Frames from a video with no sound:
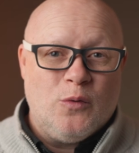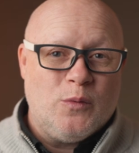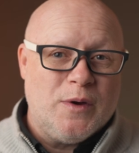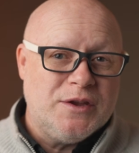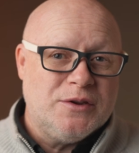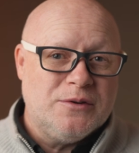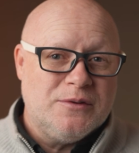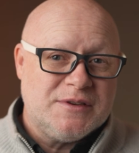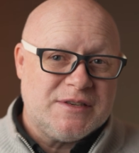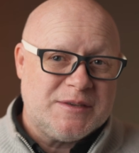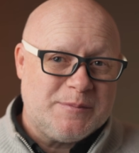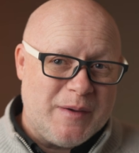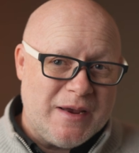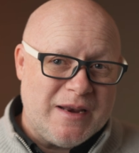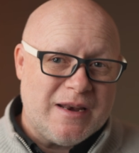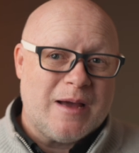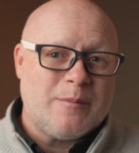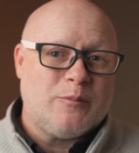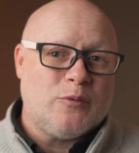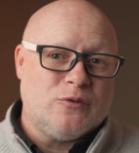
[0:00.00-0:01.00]
where you
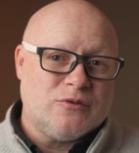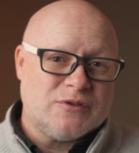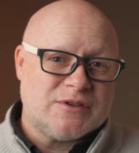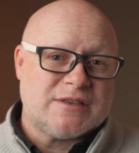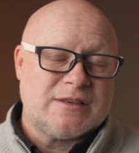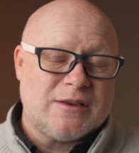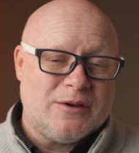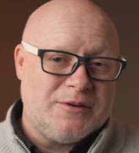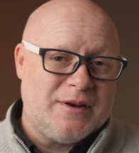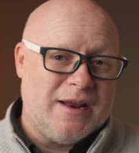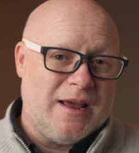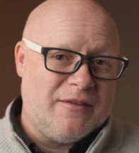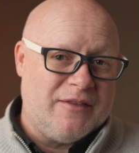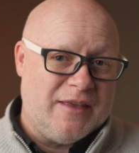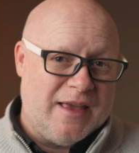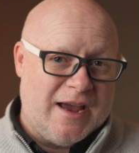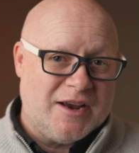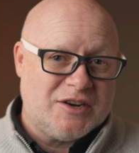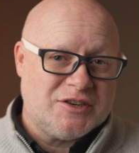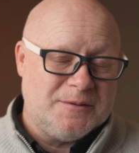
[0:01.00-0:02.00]
speed up or slow down
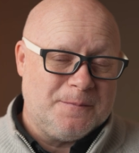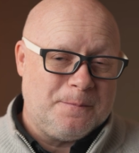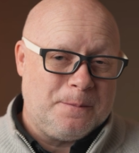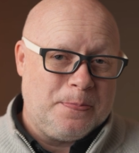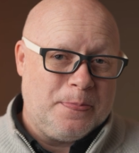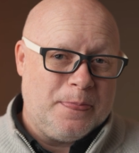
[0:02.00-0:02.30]
the action.